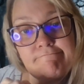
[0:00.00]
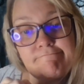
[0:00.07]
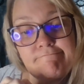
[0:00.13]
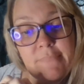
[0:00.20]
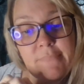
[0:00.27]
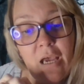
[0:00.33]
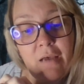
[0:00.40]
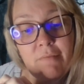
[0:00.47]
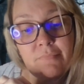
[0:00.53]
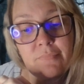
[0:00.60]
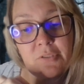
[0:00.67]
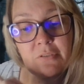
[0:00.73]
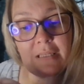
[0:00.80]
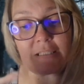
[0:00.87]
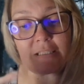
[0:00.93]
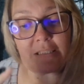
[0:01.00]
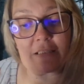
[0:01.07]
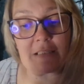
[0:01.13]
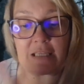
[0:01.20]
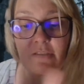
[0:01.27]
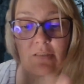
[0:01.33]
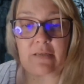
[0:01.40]
Yeah, so
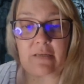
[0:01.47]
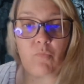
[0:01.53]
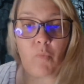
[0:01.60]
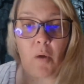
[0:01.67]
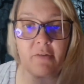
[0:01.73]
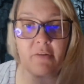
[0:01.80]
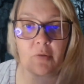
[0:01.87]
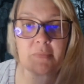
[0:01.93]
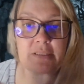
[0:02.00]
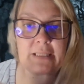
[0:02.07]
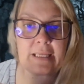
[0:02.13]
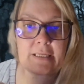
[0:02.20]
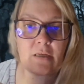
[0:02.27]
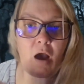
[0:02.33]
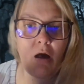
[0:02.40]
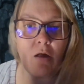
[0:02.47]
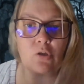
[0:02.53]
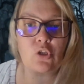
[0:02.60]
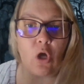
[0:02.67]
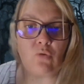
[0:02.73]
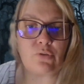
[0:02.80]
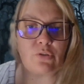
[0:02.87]
that's like one of them is like all
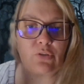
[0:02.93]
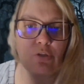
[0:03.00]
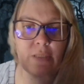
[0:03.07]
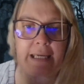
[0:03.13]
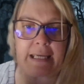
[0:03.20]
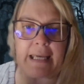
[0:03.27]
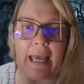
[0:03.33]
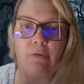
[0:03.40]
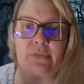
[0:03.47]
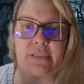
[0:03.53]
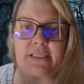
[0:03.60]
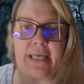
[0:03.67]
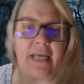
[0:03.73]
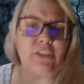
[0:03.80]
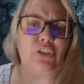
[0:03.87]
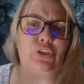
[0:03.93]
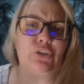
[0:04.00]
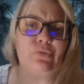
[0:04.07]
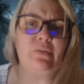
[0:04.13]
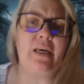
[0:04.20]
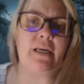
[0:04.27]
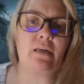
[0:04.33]
ghosts are like out to get
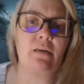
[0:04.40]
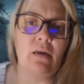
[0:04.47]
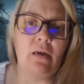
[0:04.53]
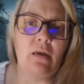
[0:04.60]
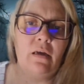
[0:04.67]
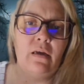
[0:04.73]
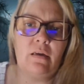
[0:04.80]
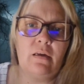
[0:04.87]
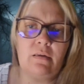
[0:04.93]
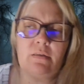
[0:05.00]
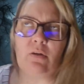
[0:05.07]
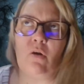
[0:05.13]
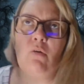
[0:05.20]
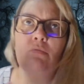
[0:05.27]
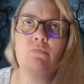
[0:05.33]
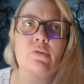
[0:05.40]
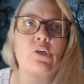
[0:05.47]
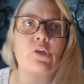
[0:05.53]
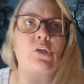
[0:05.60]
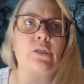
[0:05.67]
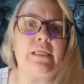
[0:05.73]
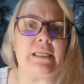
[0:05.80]
you. Like, you know, they're
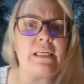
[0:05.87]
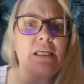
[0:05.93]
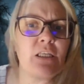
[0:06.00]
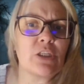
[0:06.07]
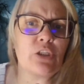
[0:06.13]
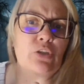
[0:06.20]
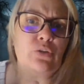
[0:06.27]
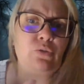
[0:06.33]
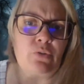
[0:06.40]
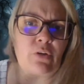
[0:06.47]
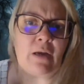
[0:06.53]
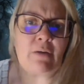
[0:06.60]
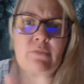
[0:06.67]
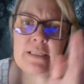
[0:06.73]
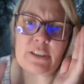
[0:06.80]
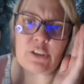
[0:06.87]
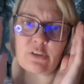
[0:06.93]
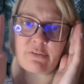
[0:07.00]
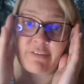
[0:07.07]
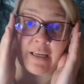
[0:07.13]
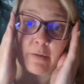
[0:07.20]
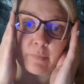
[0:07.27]
gonna kill you. They're out to get your
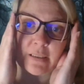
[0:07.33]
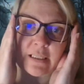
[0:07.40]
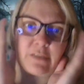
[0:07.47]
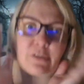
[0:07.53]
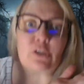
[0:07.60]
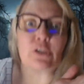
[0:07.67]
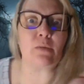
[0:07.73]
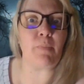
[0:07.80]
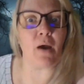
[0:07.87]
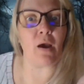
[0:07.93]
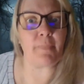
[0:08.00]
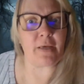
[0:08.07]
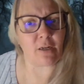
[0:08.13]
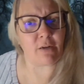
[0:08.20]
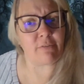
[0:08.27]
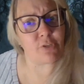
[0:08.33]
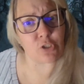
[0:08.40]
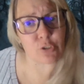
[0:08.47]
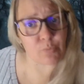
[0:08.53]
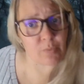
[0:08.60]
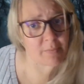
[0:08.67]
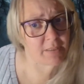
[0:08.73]
family. They're gonna pop out of your
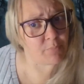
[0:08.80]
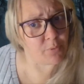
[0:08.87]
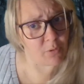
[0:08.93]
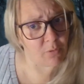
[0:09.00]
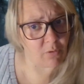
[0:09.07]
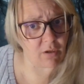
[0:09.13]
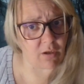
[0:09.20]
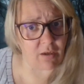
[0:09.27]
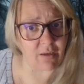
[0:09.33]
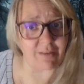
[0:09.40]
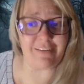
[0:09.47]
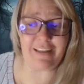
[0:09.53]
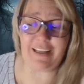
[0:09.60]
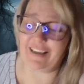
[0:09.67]
swimming pool.